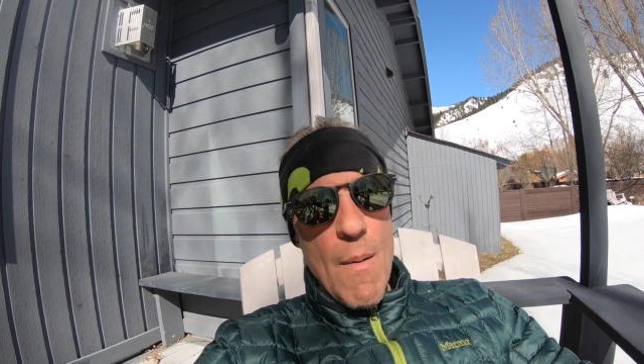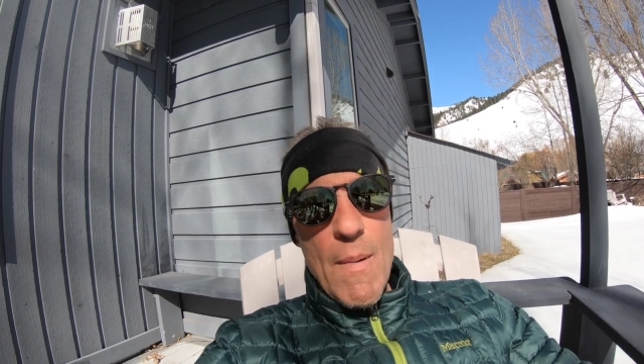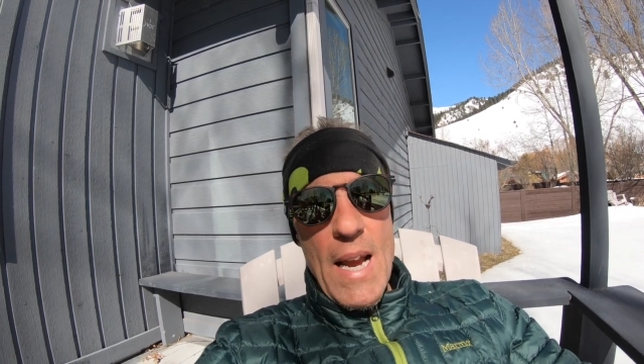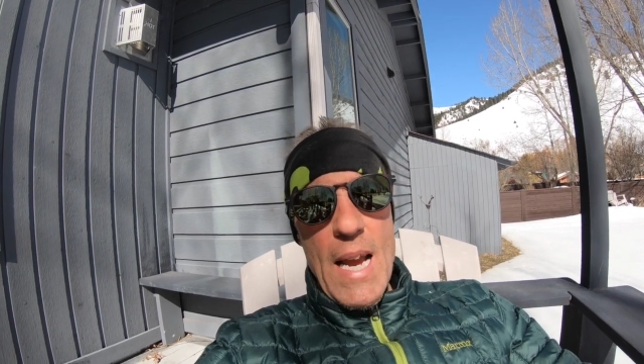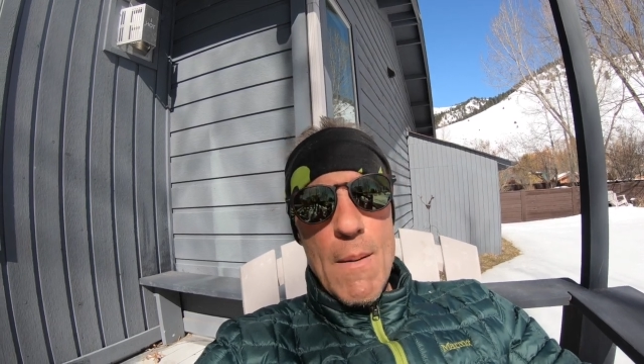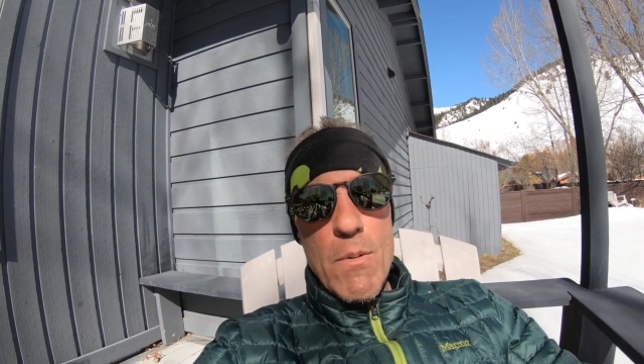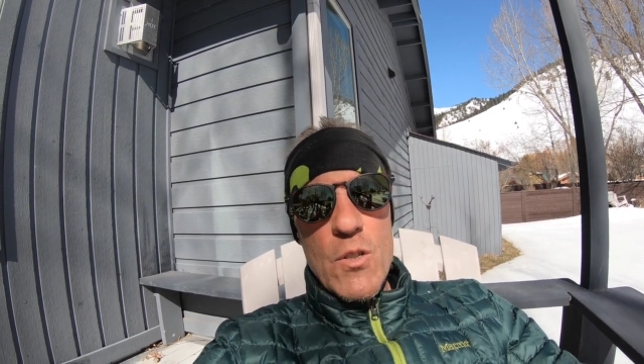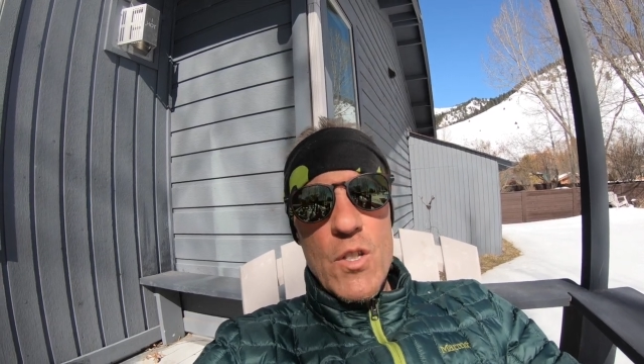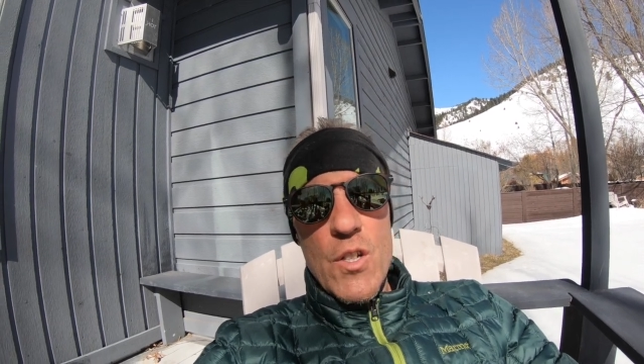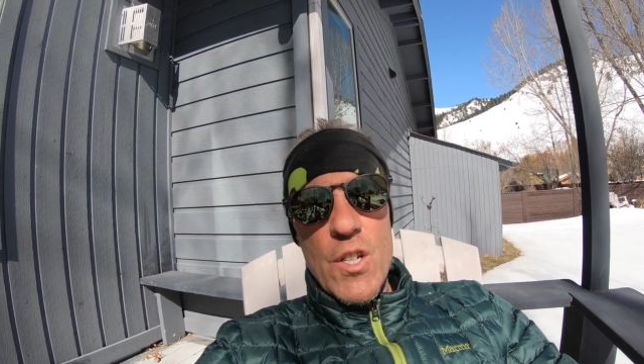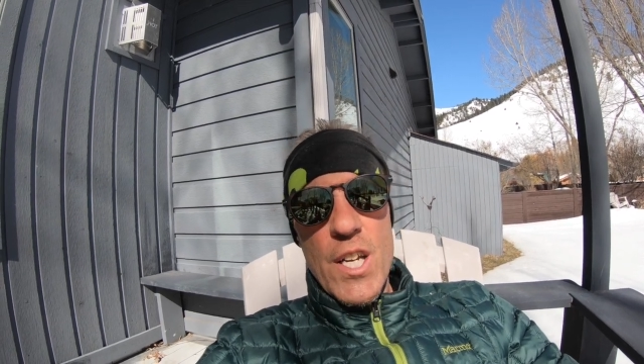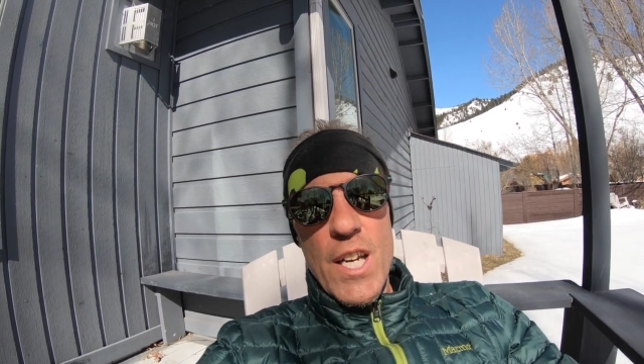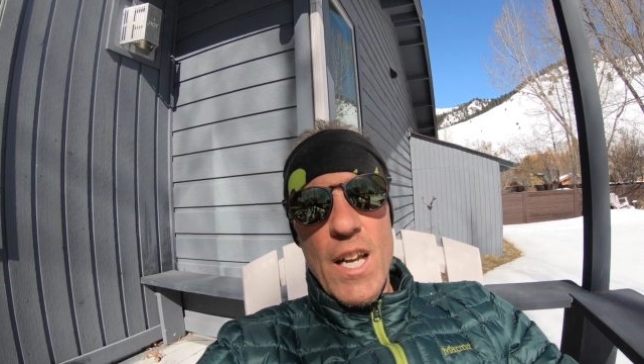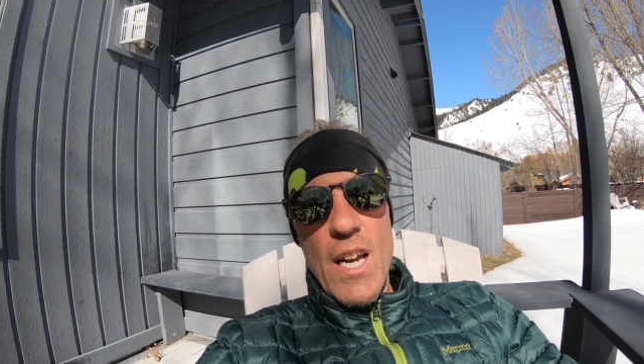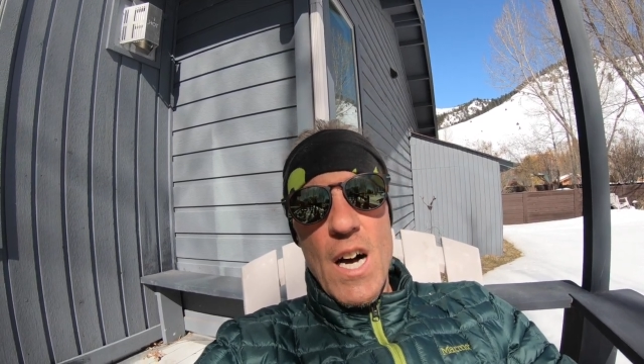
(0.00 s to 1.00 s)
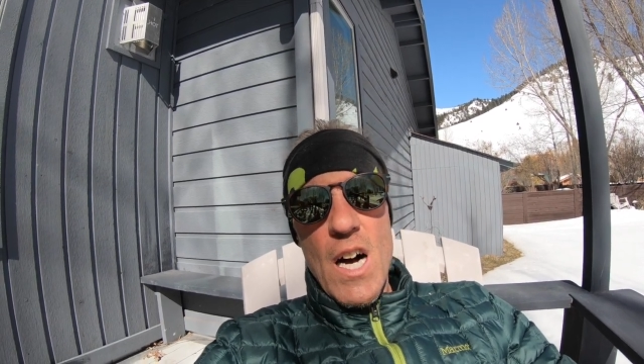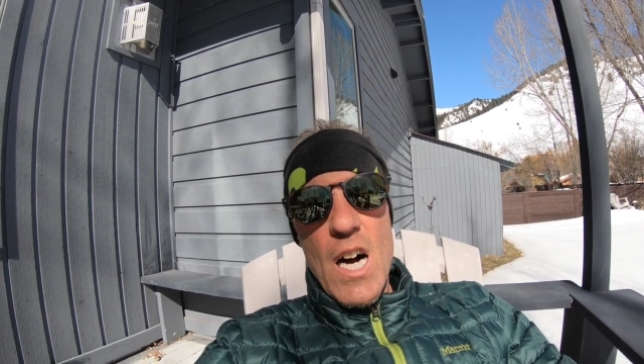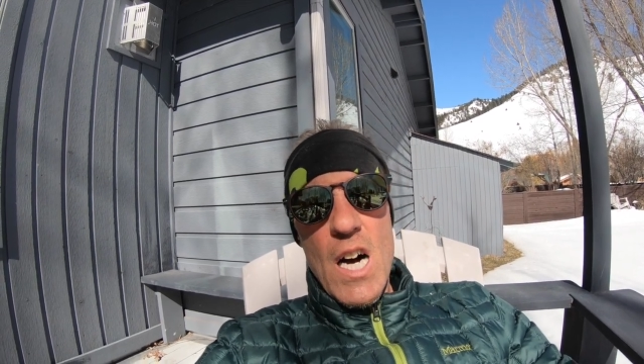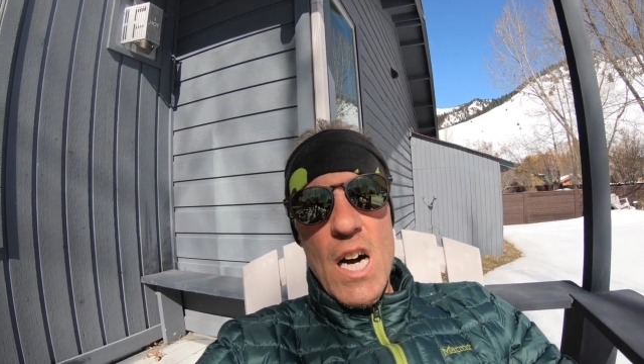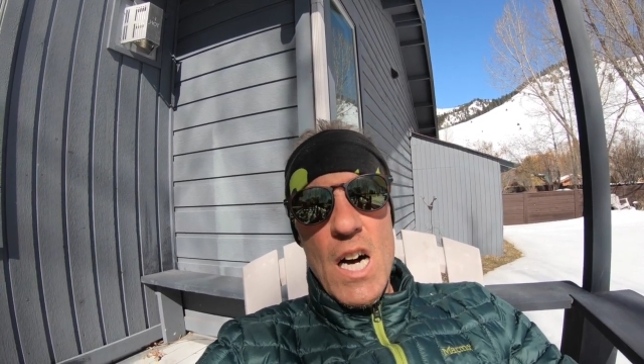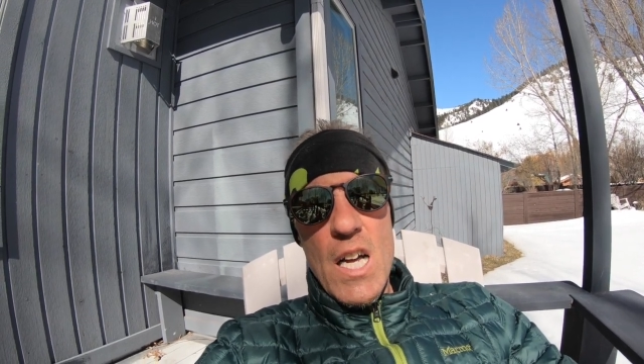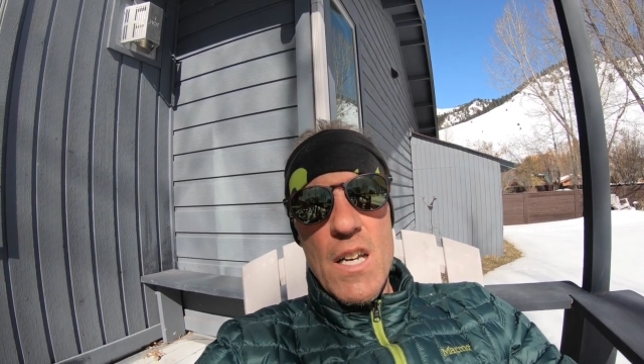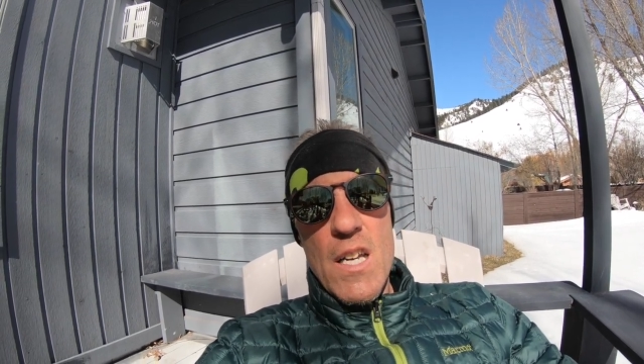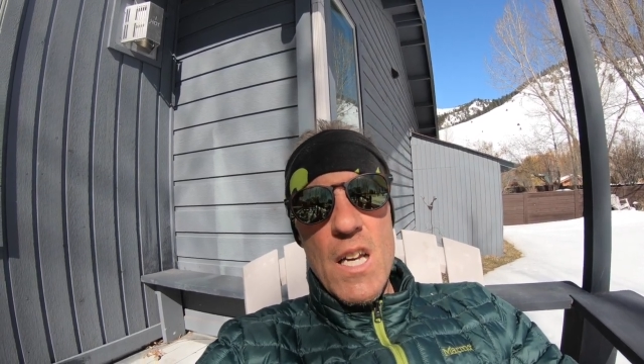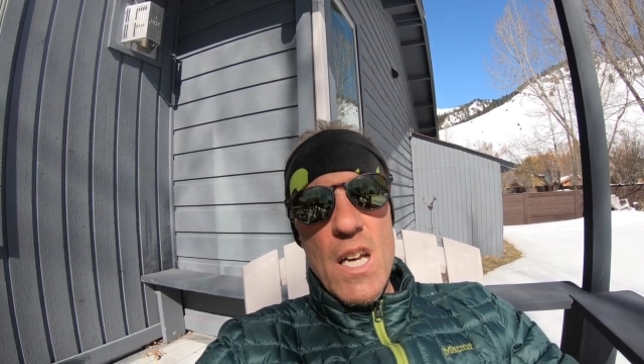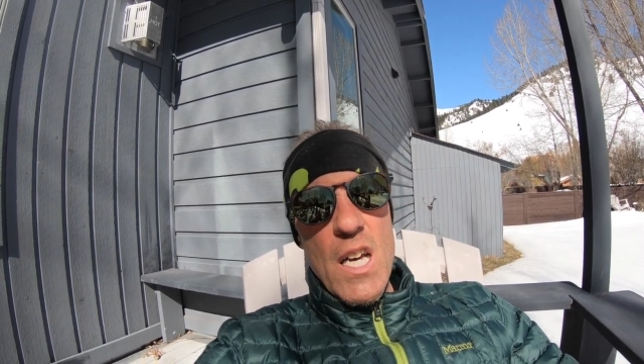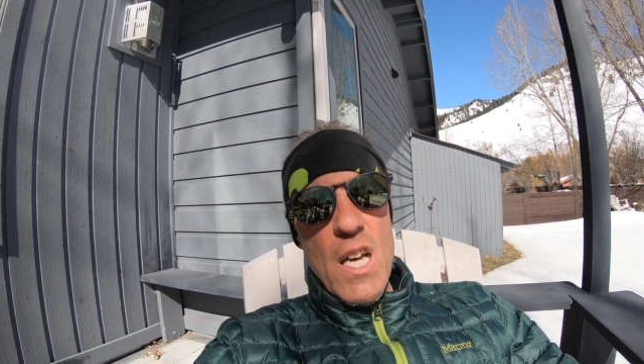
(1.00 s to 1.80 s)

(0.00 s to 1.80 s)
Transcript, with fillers: I'm able to get on